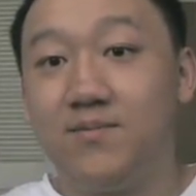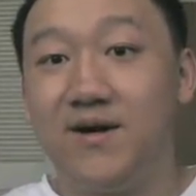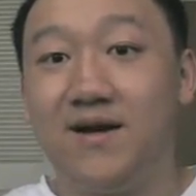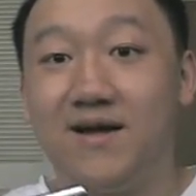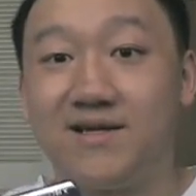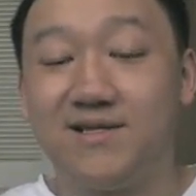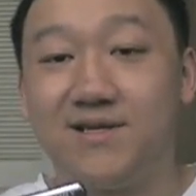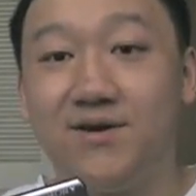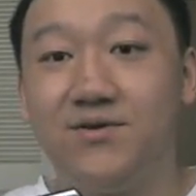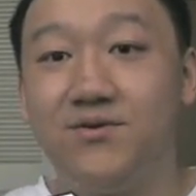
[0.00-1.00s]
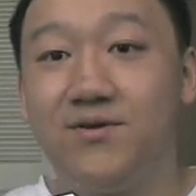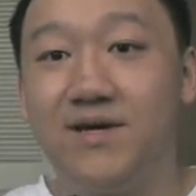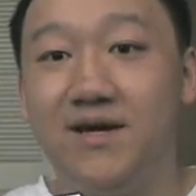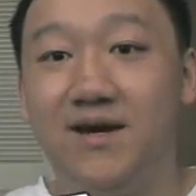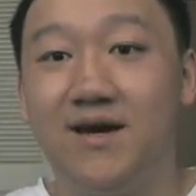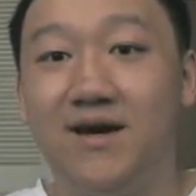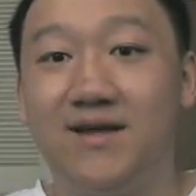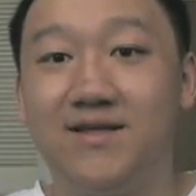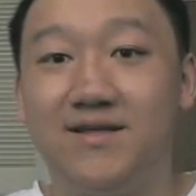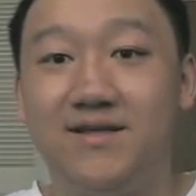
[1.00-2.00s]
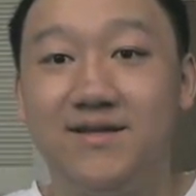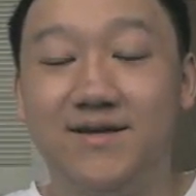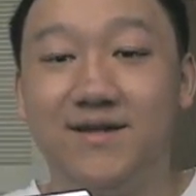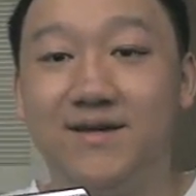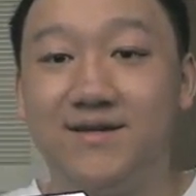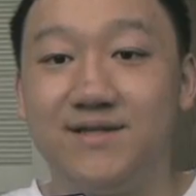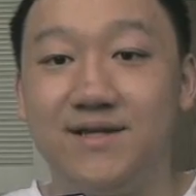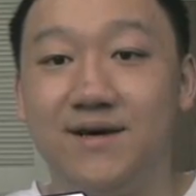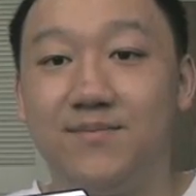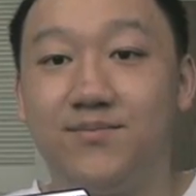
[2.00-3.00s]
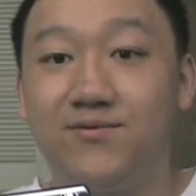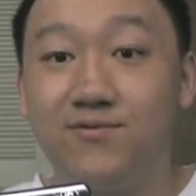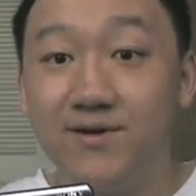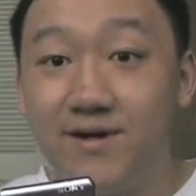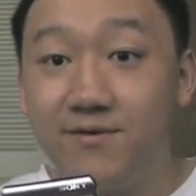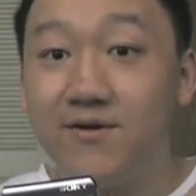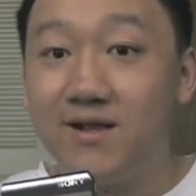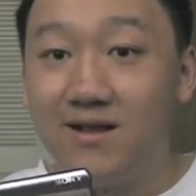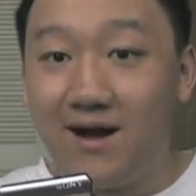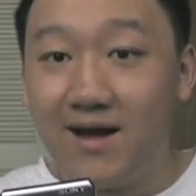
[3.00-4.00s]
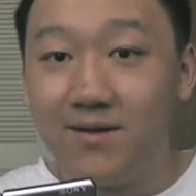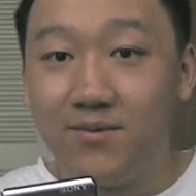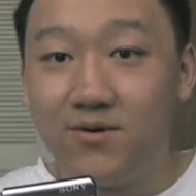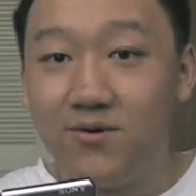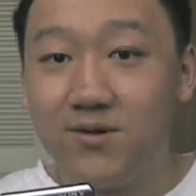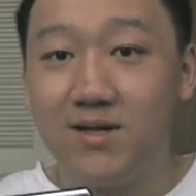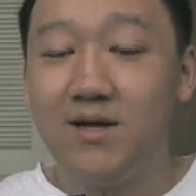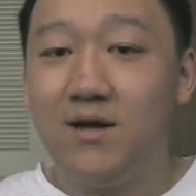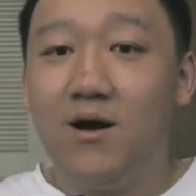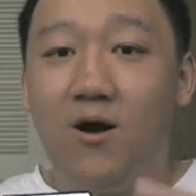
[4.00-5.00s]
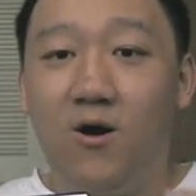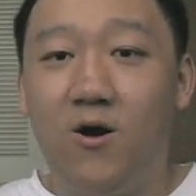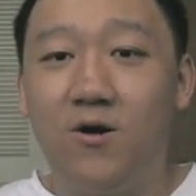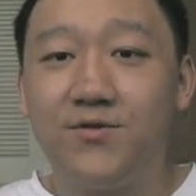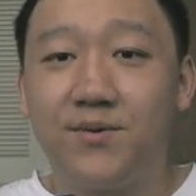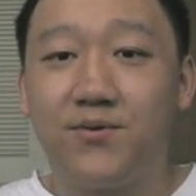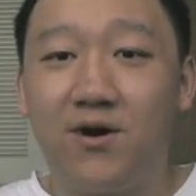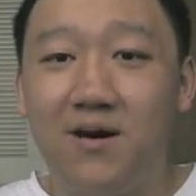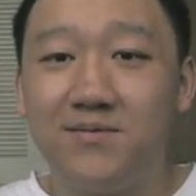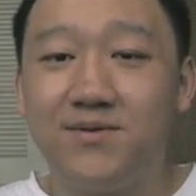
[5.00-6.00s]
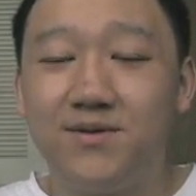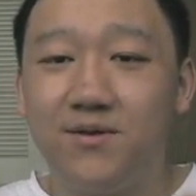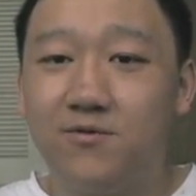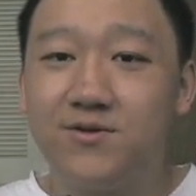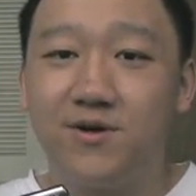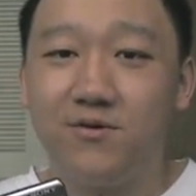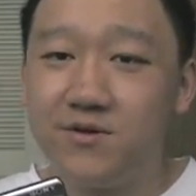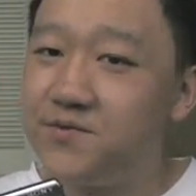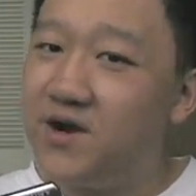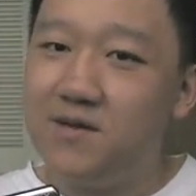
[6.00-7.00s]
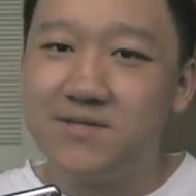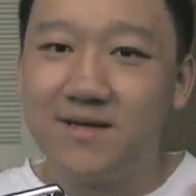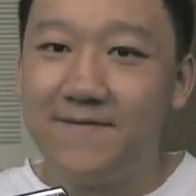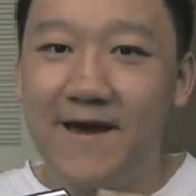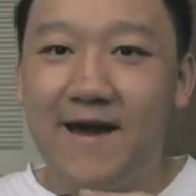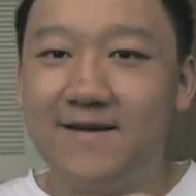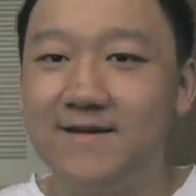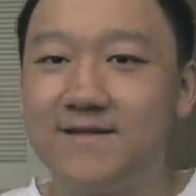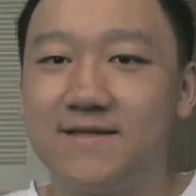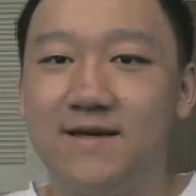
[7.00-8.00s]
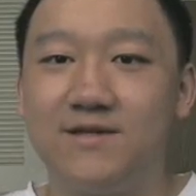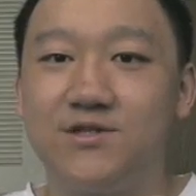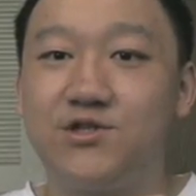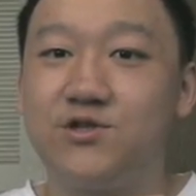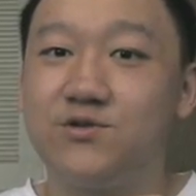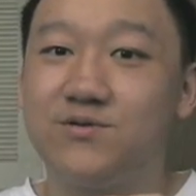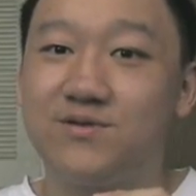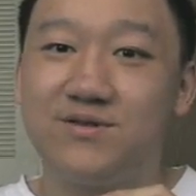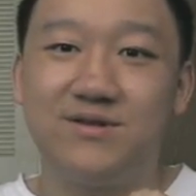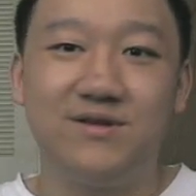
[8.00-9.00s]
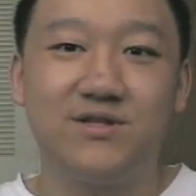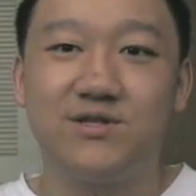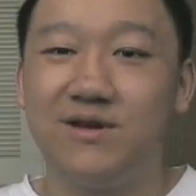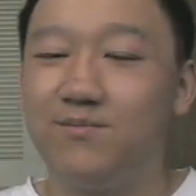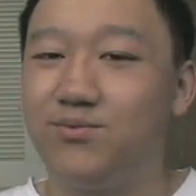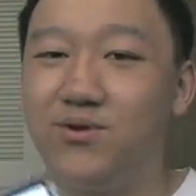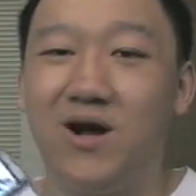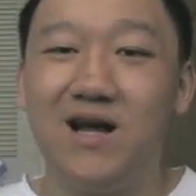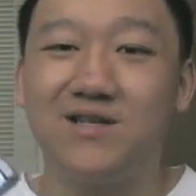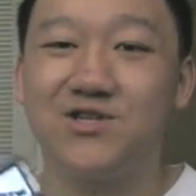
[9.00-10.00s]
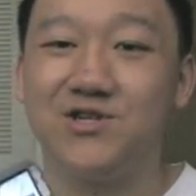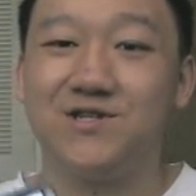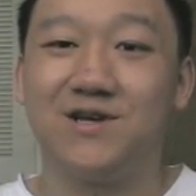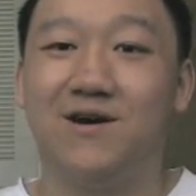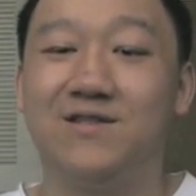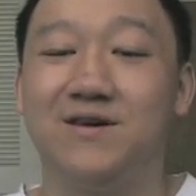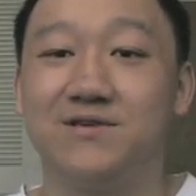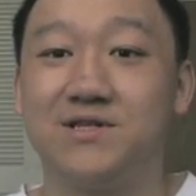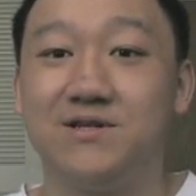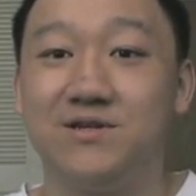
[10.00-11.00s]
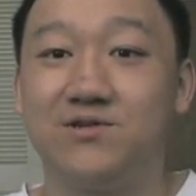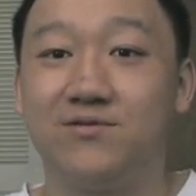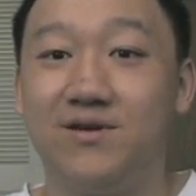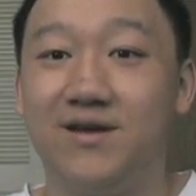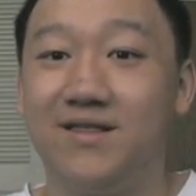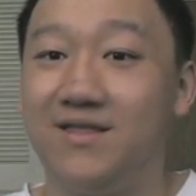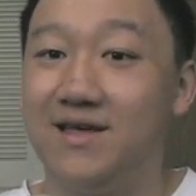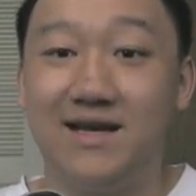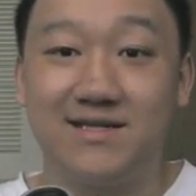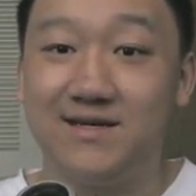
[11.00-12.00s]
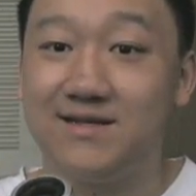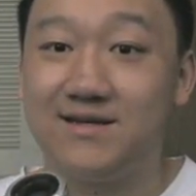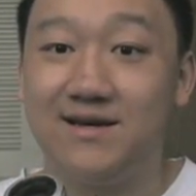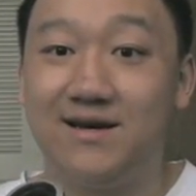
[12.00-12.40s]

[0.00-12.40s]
But I can tell you, it is pretty reliable. The only problems I've had is these blotches on the LCD screen, and that's it.